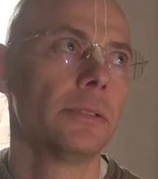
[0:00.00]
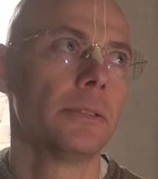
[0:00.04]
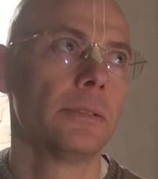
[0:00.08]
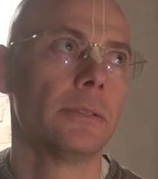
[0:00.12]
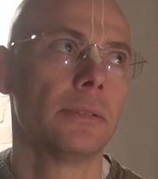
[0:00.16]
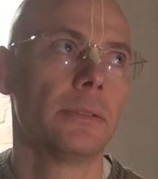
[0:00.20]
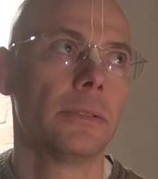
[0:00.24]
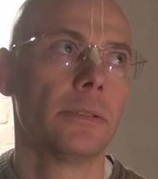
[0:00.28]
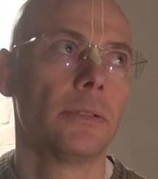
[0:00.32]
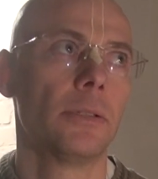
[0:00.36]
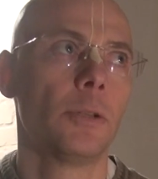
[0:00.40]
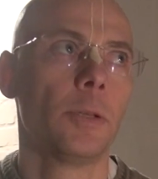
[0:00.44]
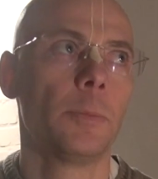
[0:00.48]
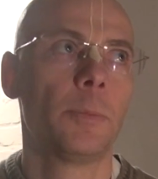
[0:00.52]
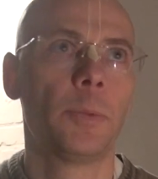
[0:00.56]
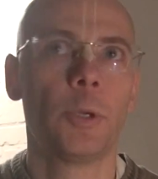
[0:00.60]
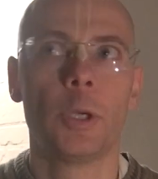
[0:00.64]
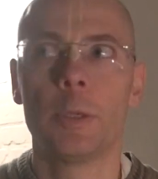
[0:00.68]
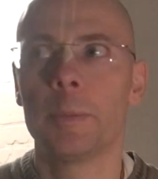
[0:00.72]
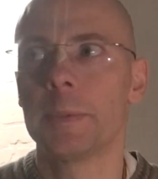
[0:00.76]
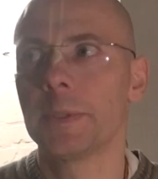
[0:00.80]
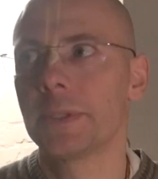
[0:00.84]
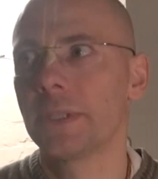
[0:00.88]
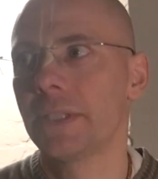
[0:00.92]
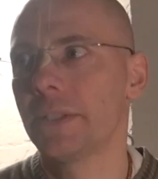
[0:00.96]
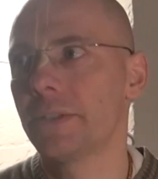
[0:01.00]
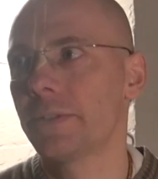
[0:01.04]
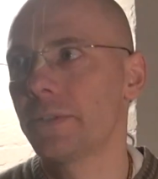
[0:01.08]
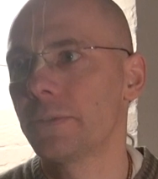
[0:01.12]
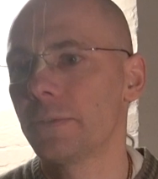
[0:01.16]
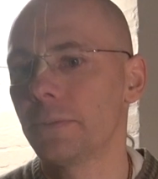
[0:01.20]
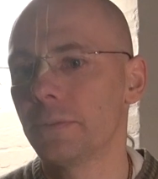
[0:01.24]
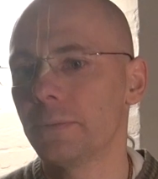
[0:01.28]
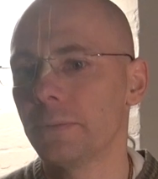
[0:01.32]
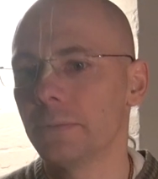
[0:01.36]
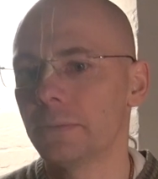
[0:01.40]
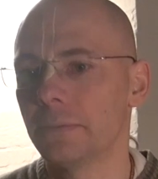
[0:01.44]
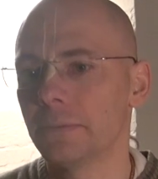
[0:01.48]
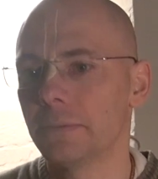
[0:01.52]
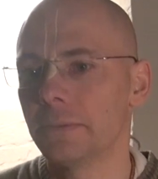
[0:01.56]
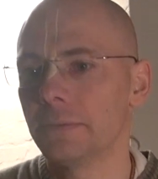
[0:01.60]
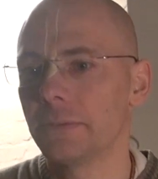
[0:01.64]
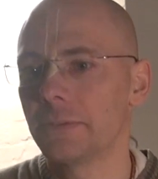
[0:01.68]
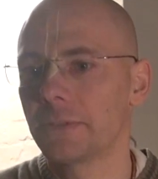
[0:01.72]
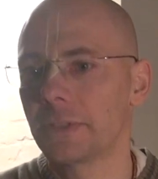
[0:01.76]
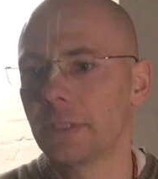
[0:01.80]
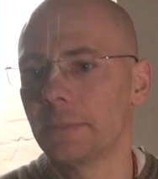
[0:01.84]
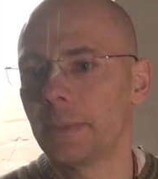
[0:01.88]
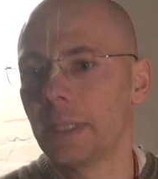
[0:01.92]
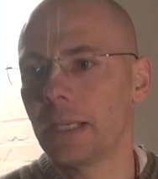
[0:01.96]
The whole purpose is to
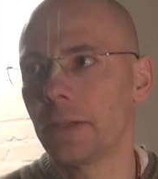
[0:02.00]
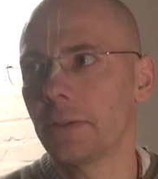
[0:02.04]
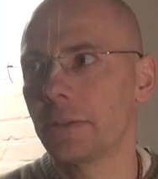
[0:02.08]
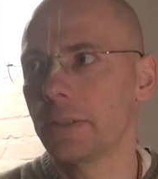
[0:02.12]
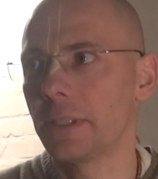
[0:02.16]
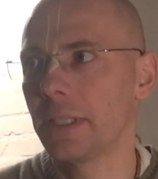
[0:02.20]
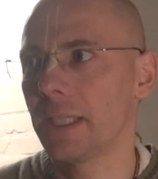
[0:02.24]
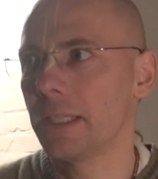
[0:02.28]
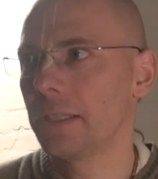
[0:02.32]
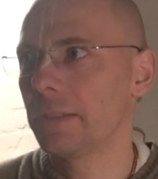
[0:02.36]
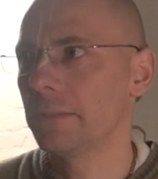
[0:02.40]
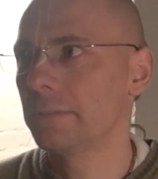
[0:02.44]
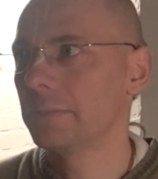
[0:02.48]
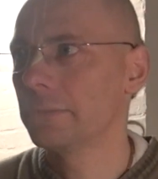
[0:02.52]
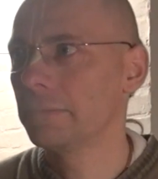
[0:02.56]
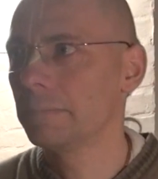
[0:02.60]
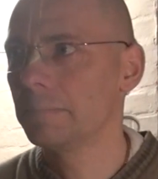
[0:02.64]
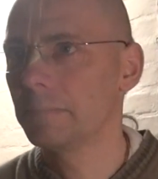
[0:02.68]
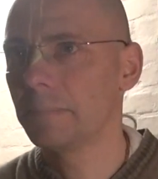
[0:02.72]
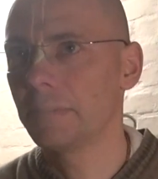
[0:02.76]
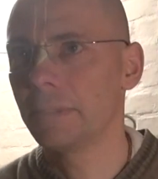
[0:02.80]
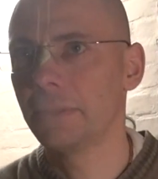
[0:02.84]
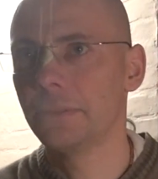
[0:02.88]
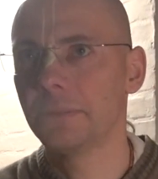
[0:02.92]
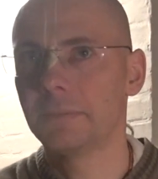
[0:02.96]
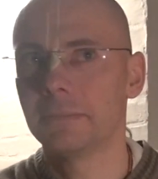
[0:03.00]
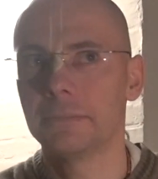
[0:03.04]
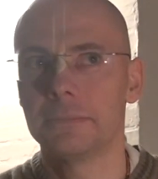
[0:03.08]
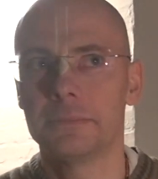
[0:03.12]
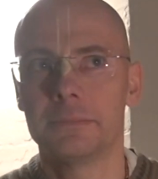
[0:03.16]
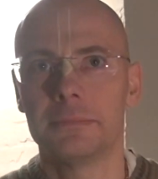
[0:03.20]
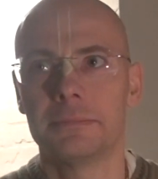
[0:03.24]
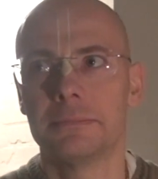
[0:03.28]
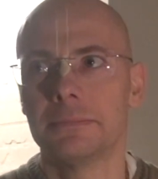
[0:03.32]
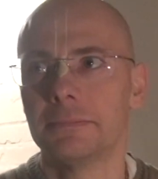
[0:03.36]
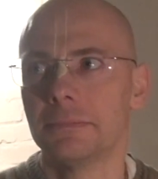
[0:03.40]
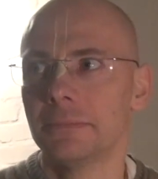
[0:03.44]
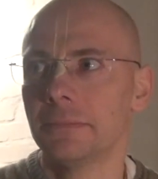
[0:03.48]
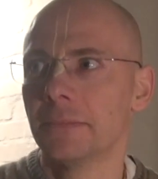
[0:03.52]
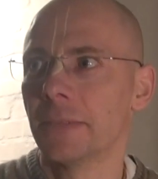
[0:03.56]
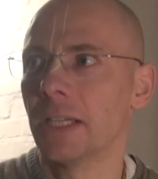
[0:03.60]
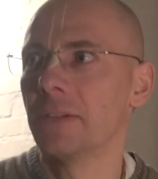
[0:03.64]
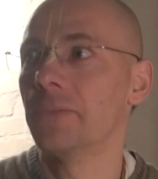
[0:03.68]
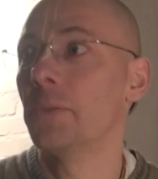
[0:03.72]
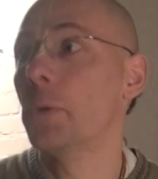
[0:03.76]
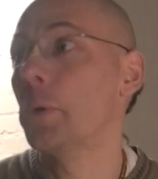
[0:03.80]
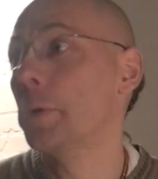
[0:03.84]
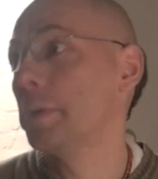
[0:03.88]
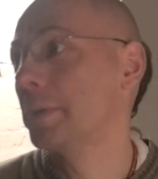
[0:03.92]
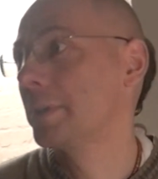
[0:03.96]
somehow
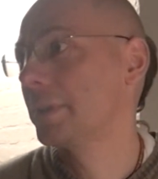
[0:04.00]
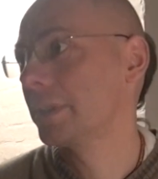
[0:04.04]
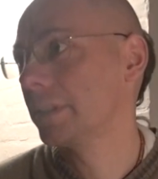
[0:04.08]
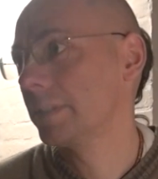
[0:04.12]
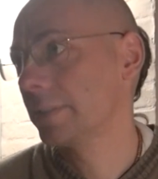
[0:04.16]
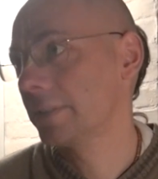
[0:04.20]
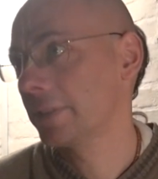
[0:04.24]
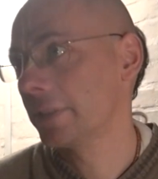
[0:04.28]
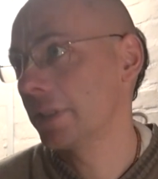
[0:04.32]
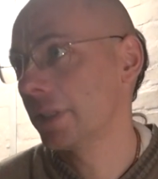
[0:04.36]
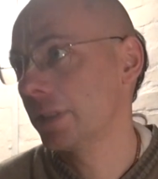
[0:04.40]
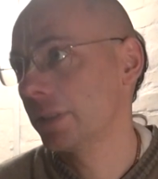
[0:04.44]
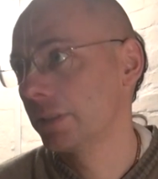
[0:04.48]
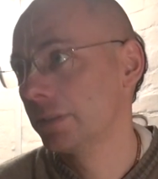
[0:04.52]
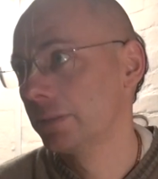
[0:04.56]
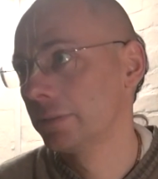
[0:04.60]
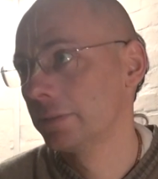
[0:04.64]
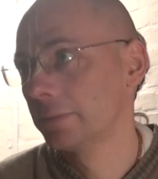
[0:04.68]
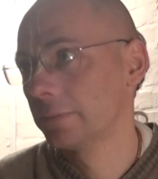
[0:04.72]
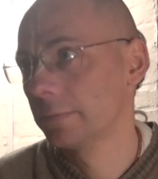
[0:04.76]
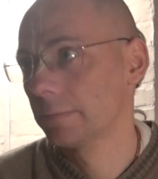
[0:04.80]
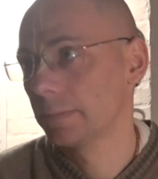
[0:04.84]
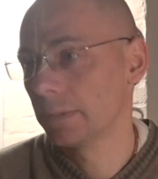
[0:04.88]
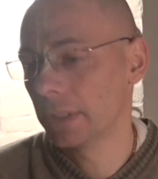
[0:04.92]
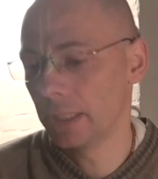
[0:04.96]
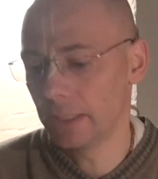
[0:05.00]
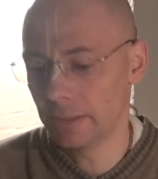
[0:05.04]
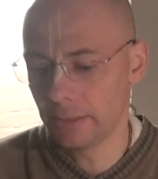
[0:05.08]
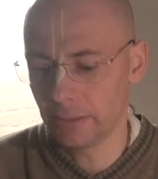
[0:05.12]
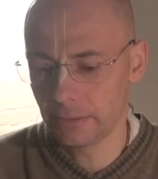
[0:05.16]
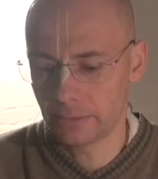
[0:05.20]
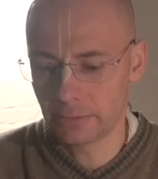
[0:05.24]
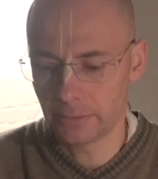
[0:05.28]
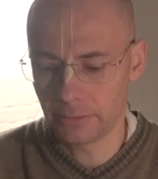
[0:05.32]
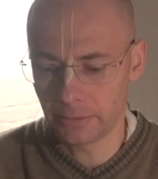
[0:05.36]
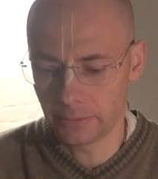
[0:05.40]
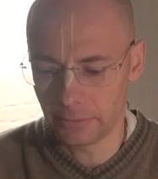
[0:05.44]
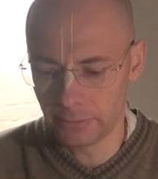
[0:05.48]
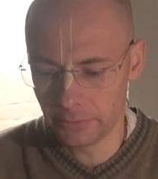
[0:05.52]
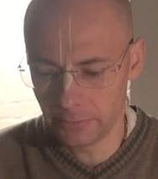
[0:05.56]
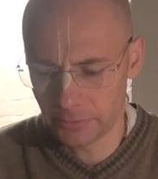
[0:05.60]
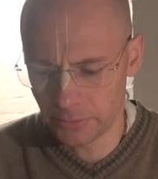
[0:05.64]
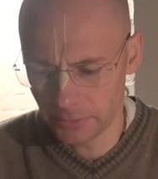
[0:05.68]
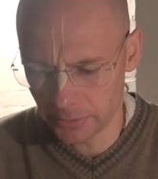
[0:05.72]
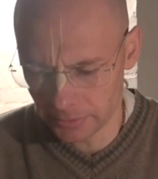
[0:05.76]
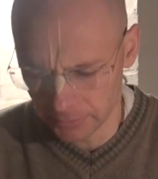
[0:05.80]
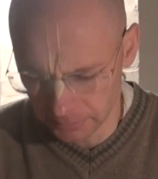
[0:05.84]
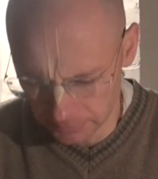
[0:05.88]
avoid Krishna and the conclusion,